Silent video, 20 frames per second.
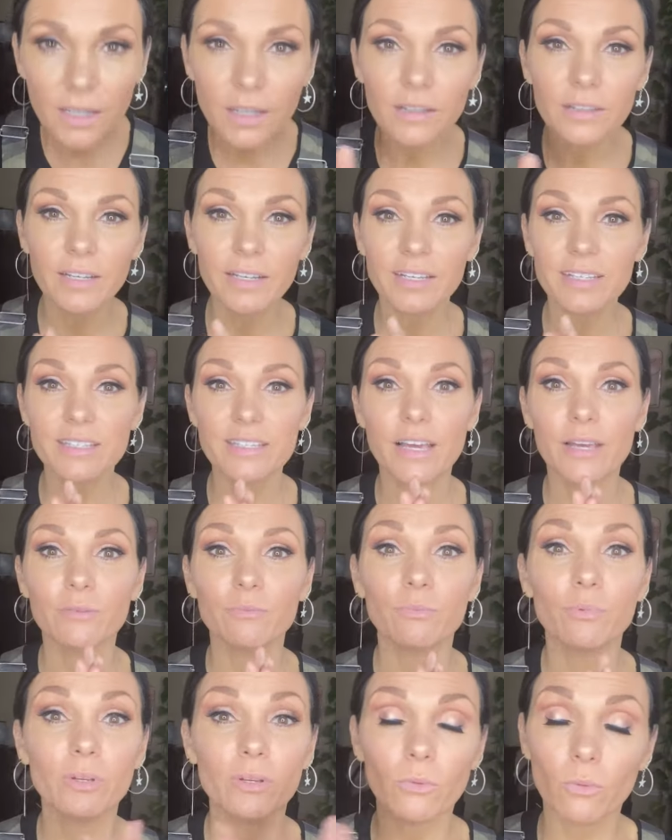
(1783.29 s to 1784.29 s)
Like I
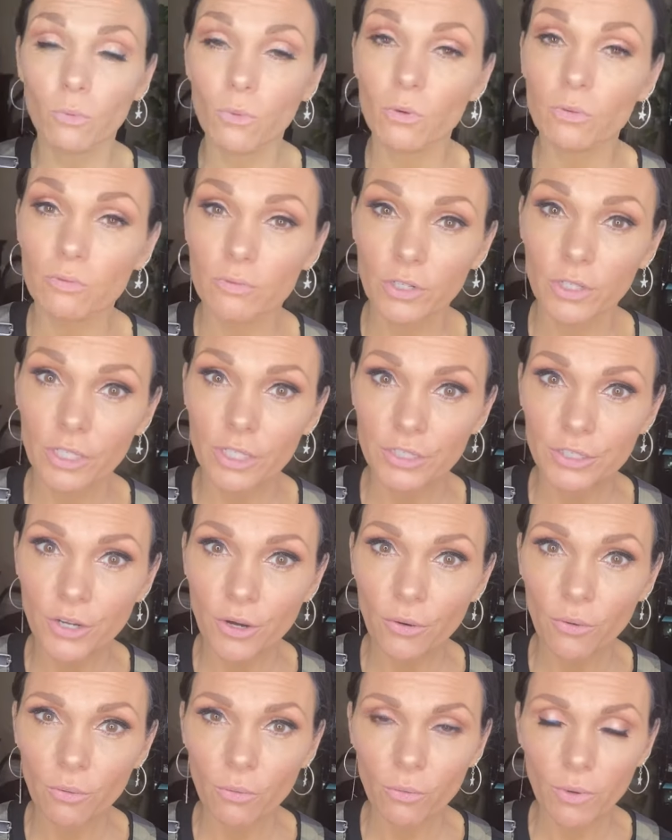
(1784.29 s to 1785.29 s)
said, we'll really
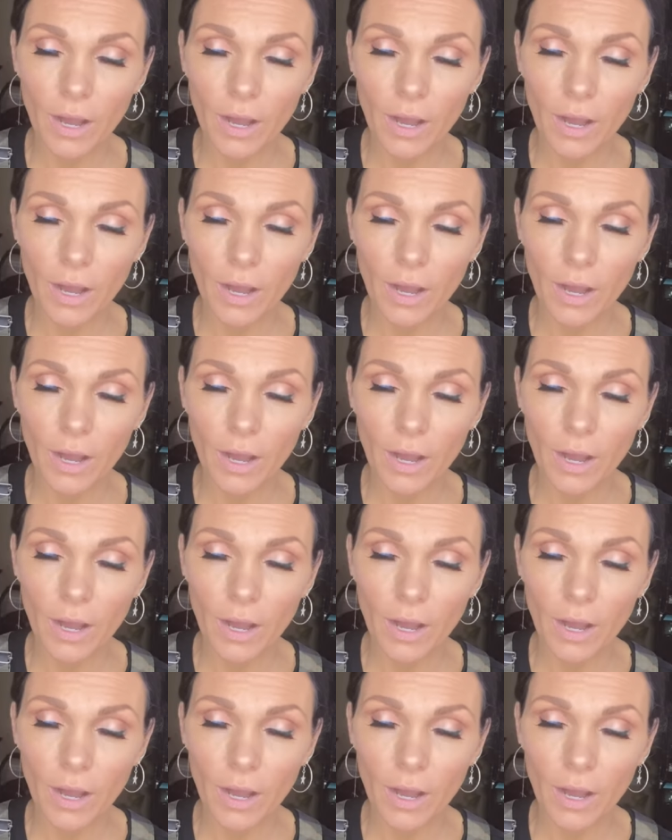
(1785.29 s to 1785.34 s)
know